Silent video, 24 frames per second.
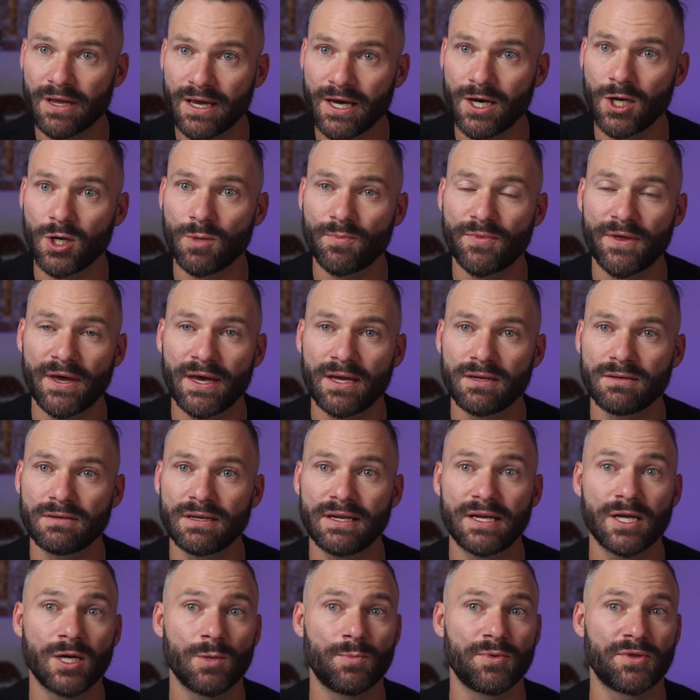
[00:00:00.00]
to help that
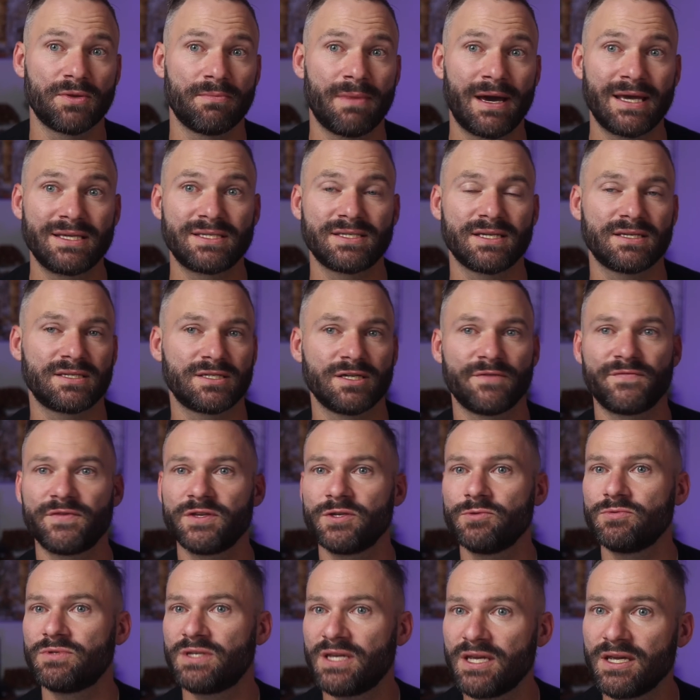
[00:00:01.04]
need help with the mindset stuff that
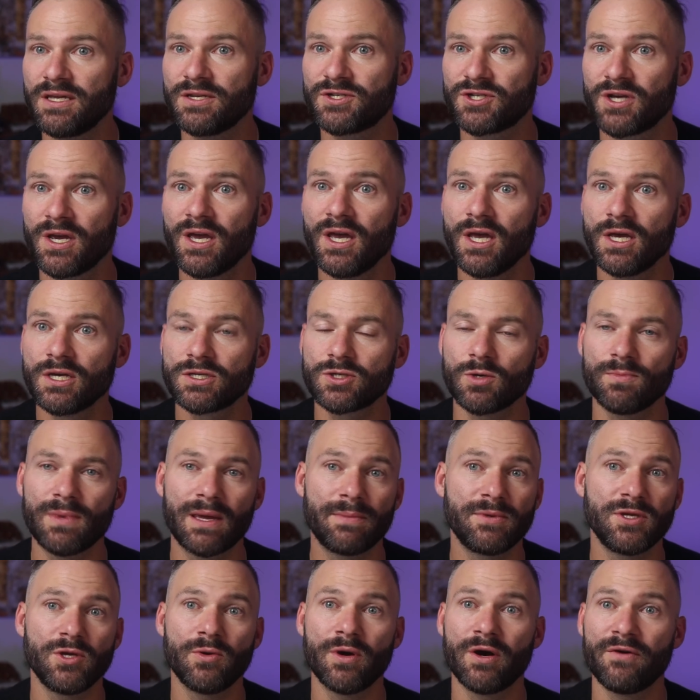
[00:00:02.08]
you teach. So
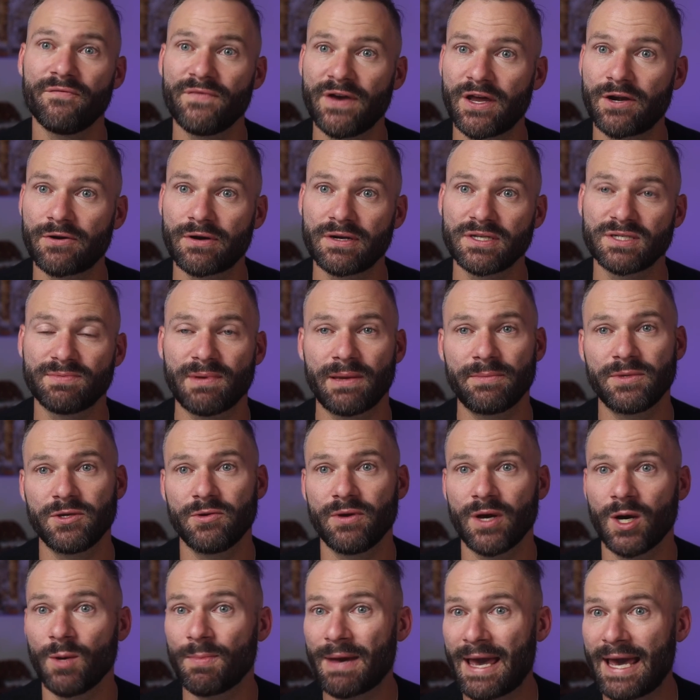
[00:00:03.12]
maybe you help veterans, maybe
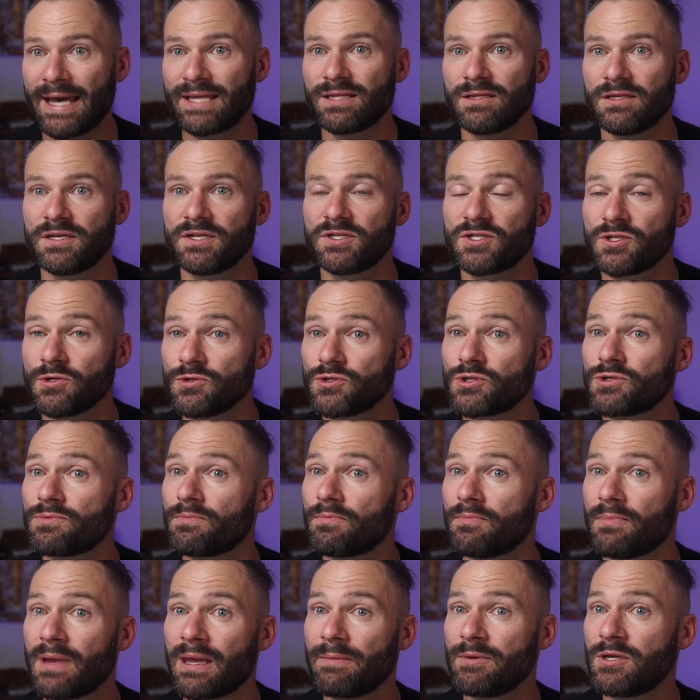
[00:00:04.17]
you help athletes. Those
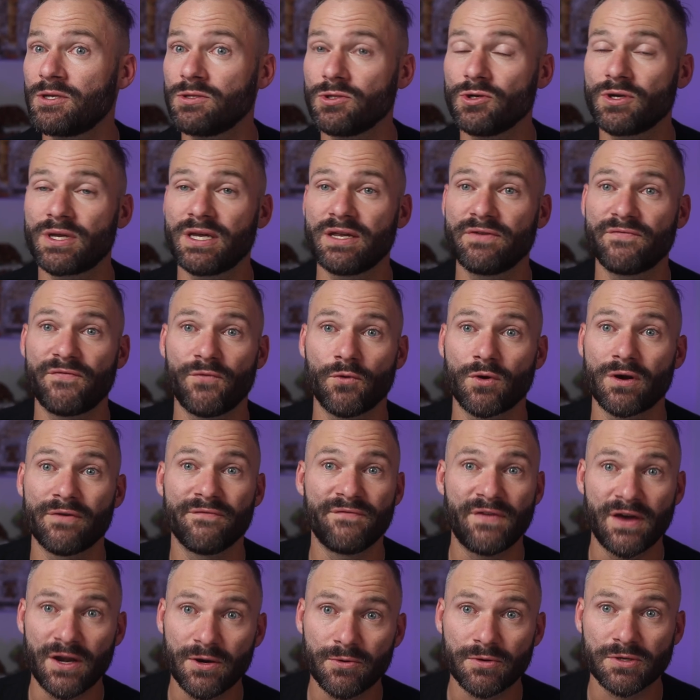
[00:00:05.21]
are maybe looking for a
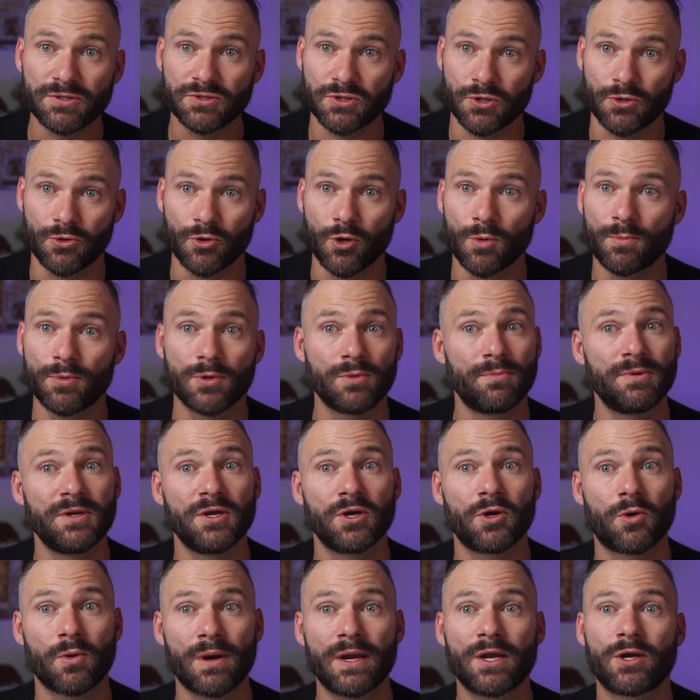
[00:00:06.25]
veterans group would be
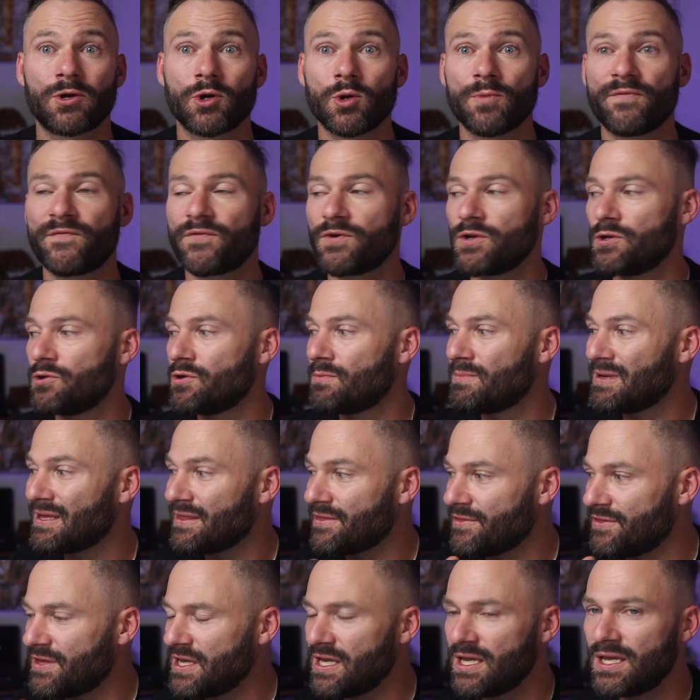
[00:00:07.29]
a great group for you to
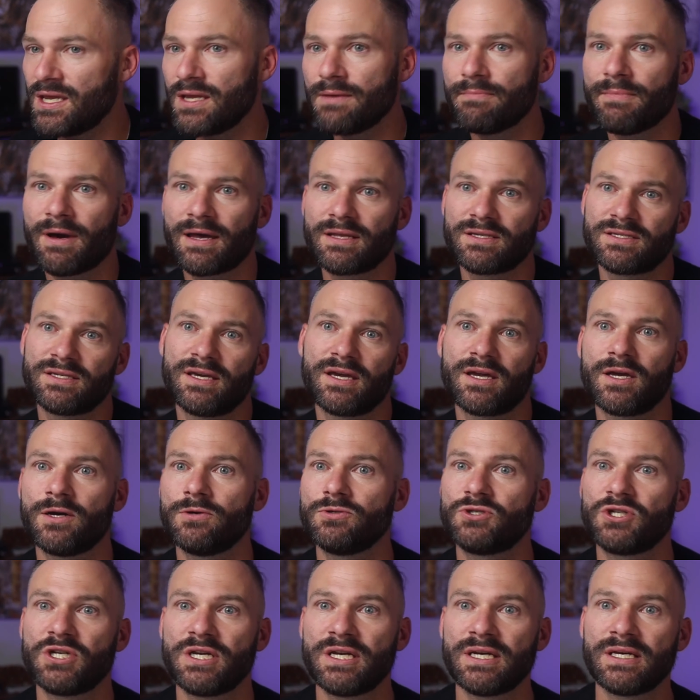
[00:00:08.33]
be the mindset
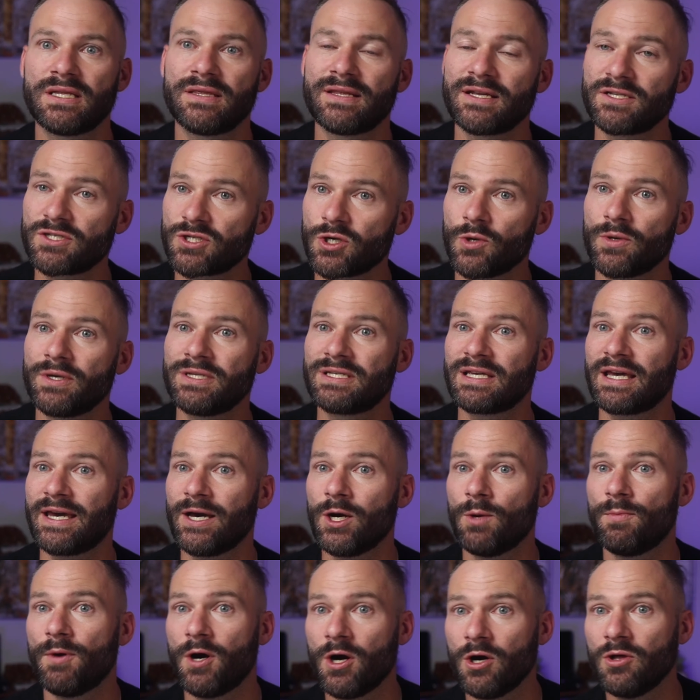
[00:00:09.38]
coach in, that's going to
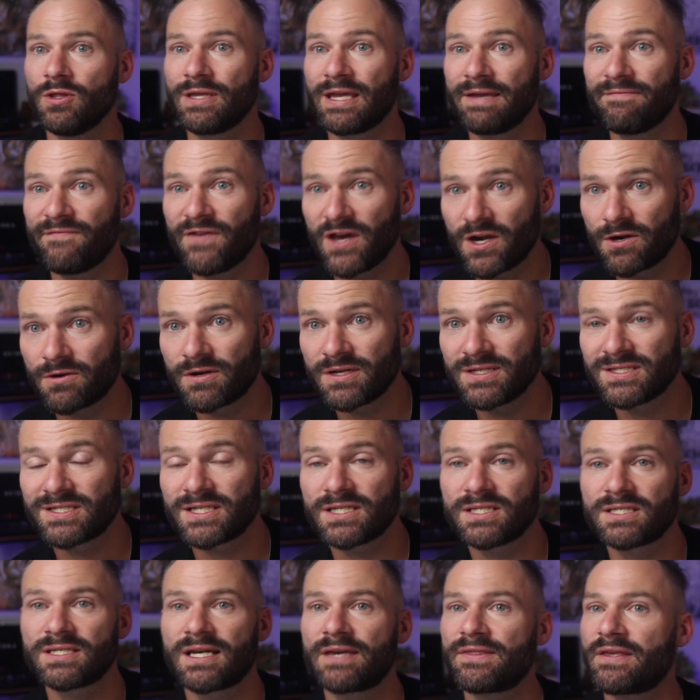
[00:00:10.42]
help all the veterans
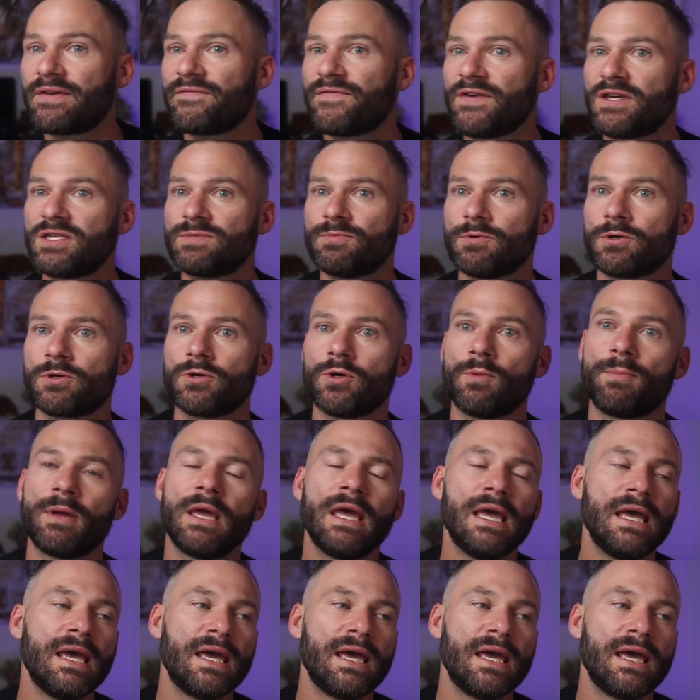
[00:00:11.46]
inside that Facebook group,